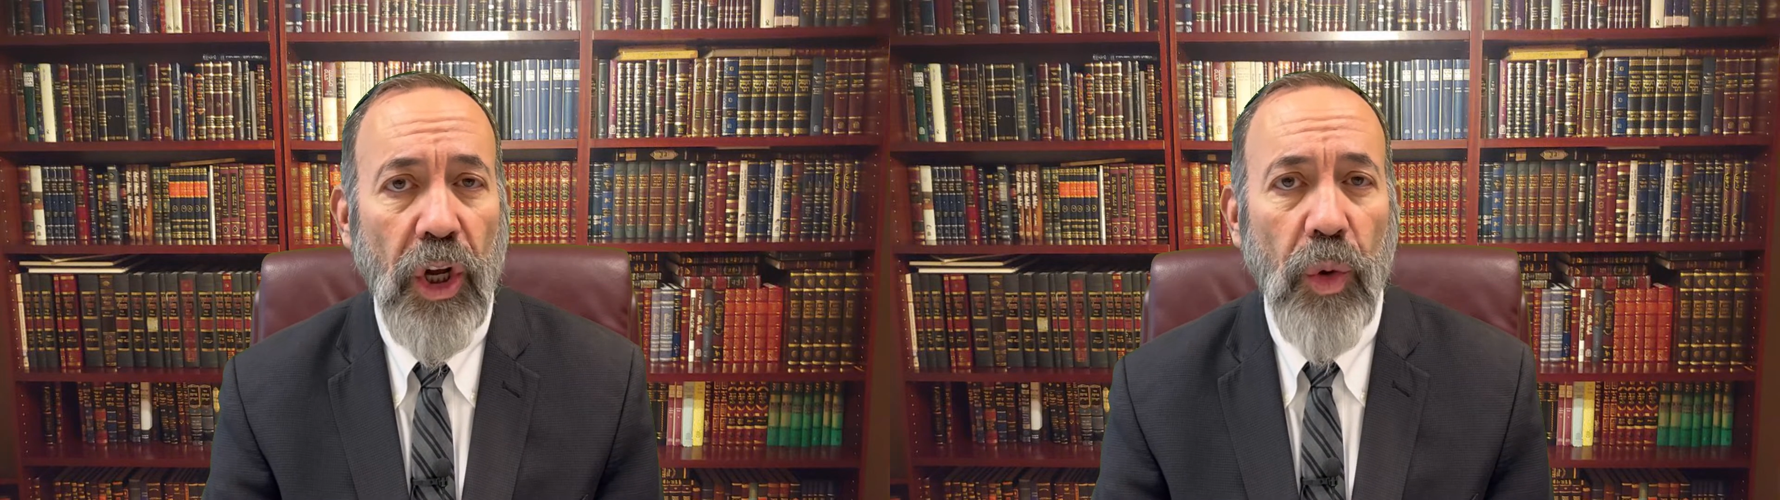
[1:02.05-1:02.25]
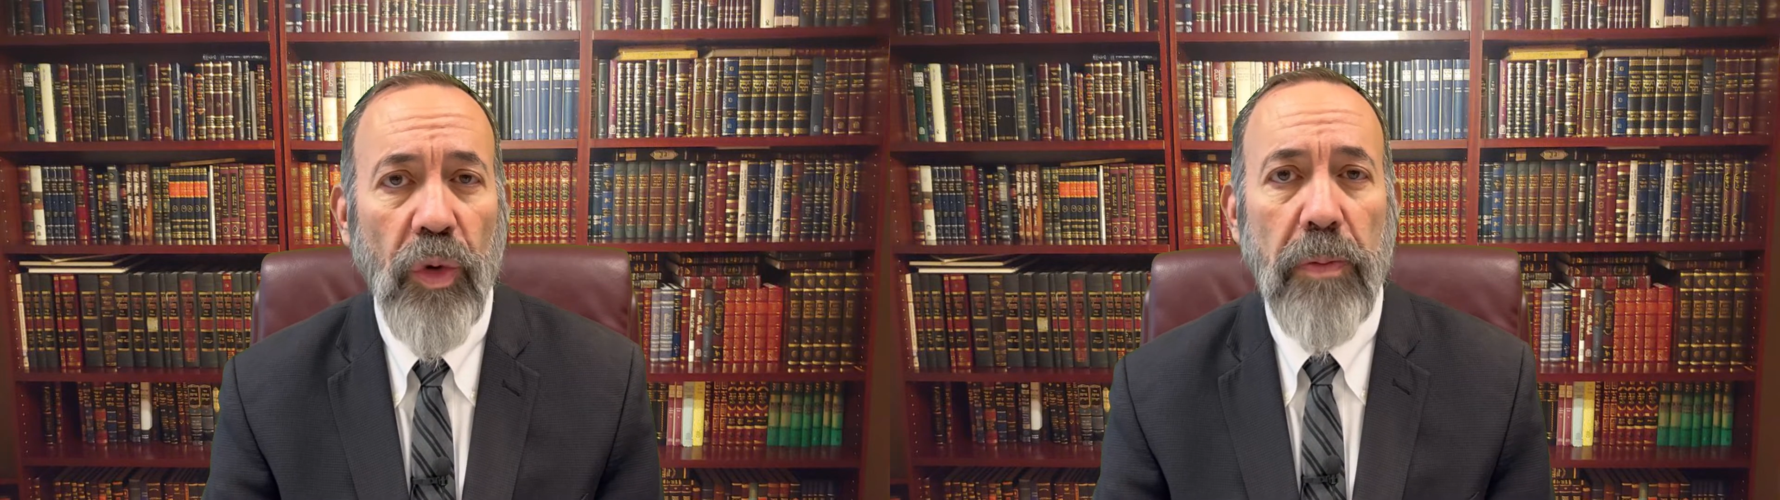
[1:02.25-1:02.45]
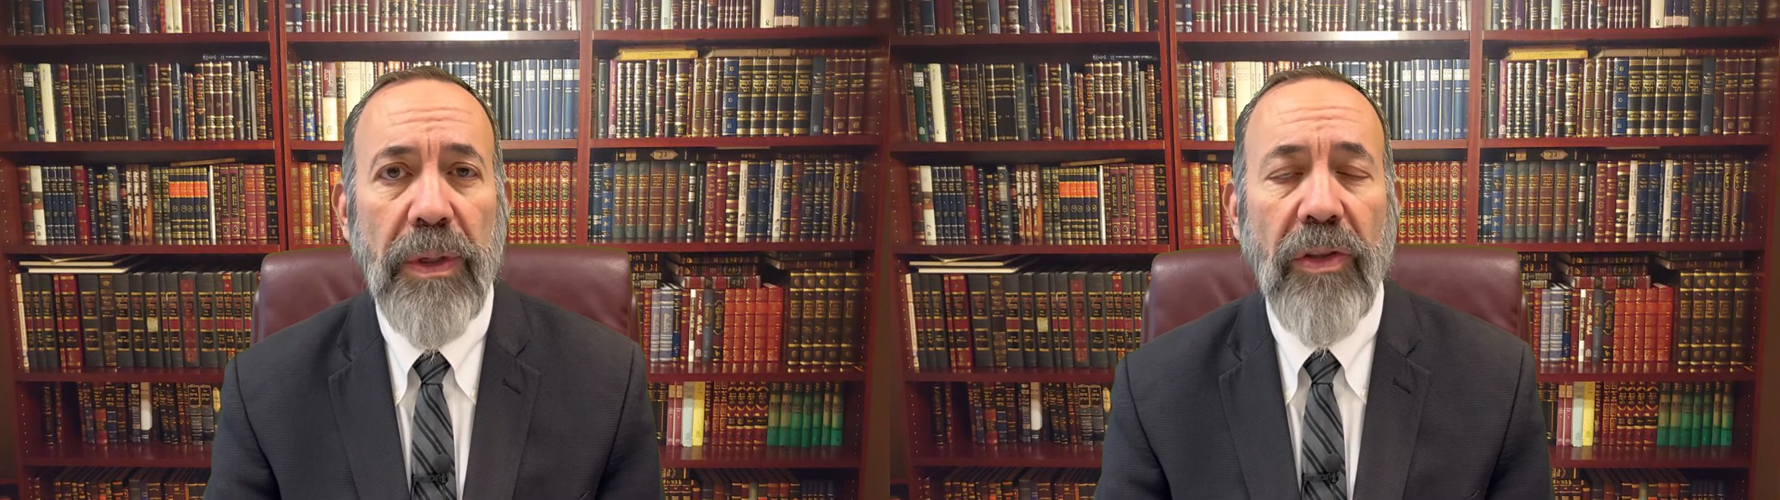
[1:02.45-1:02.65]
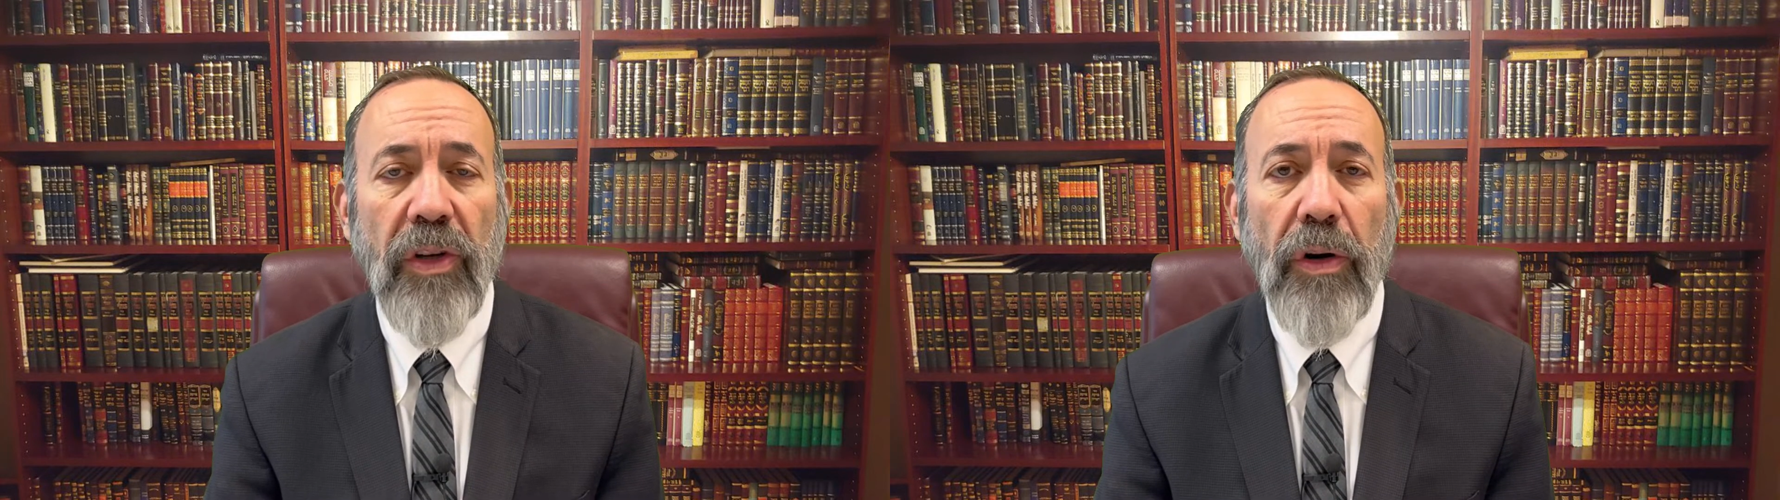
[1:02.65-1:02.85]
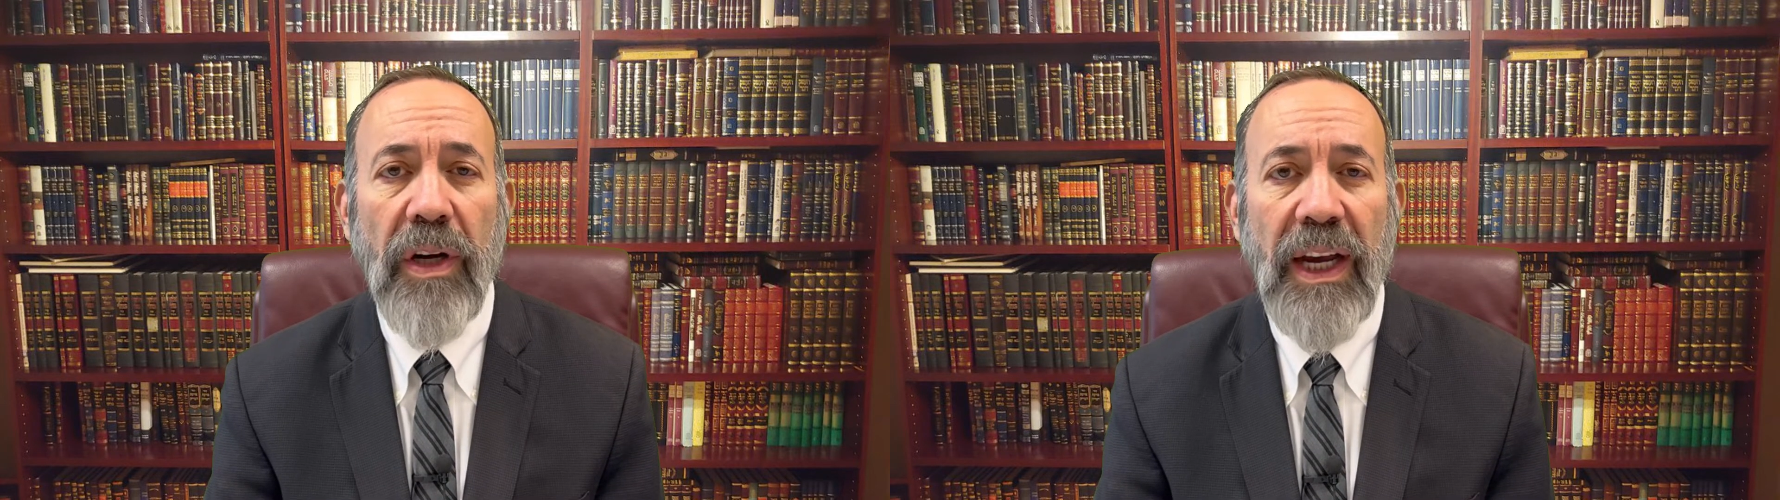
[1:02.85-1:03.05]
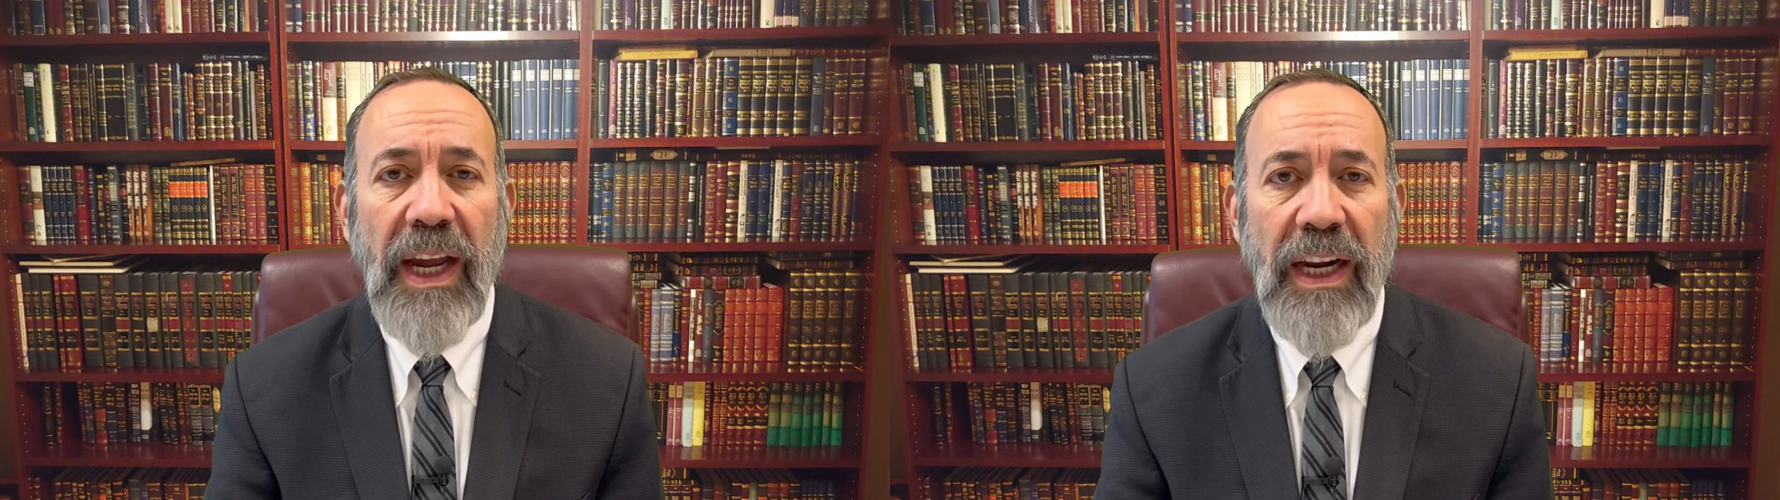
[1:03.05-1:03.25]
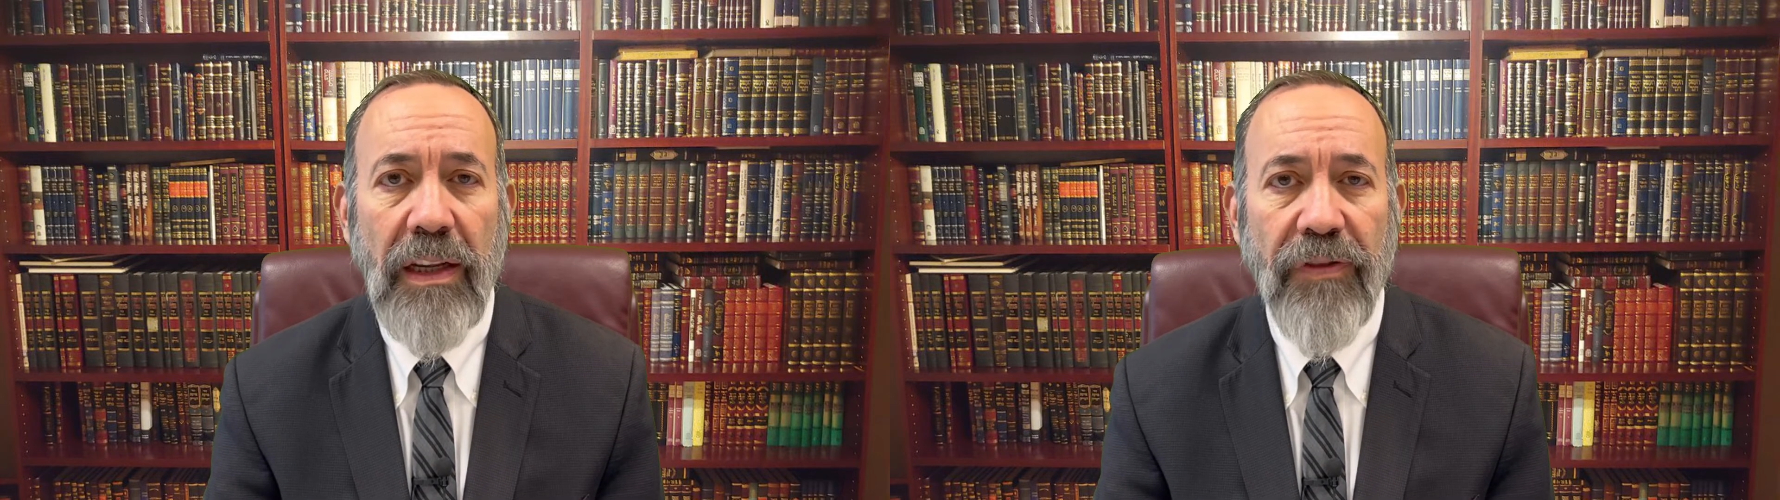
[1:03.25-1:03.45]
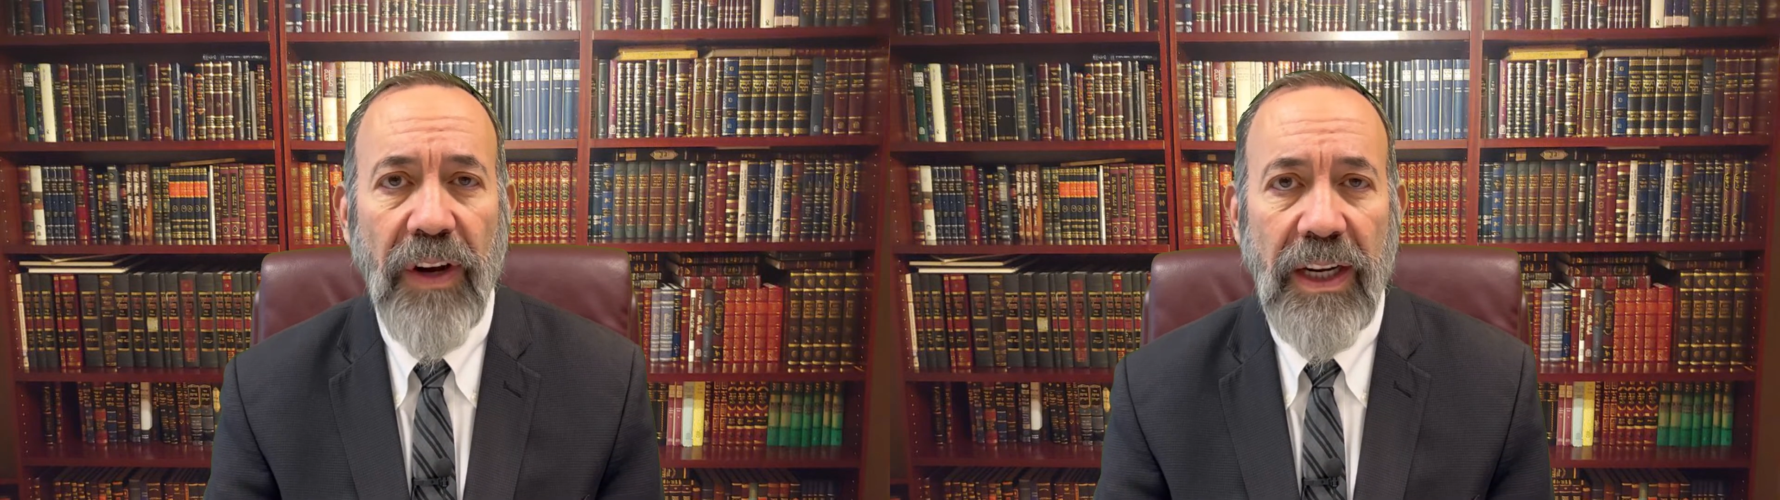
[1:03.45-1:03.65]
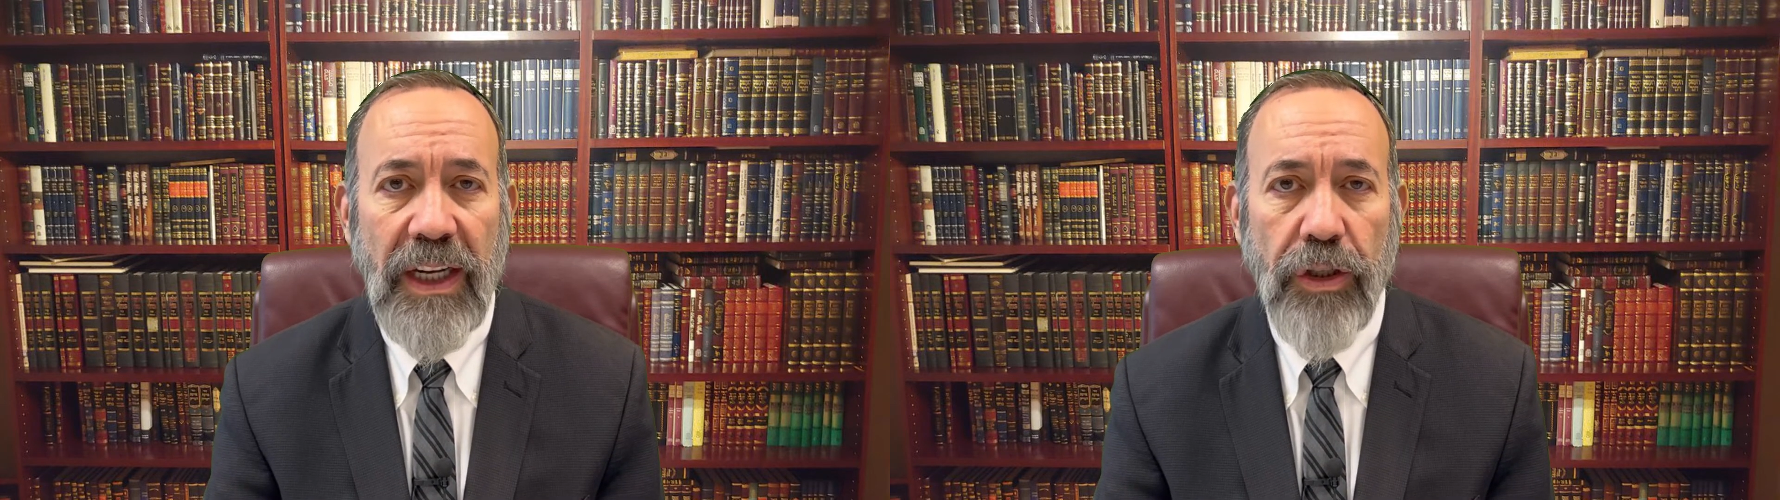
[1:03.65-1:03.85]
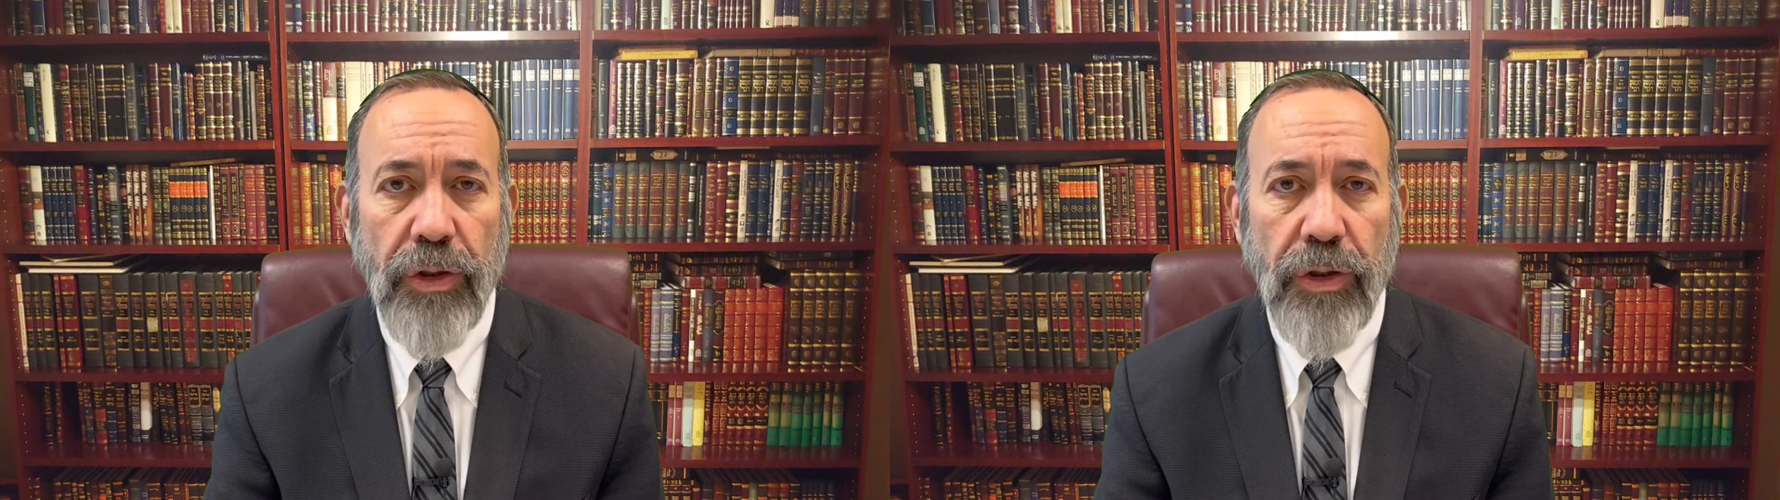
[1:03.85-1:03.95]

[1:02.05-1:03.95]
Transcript: would be docha any financial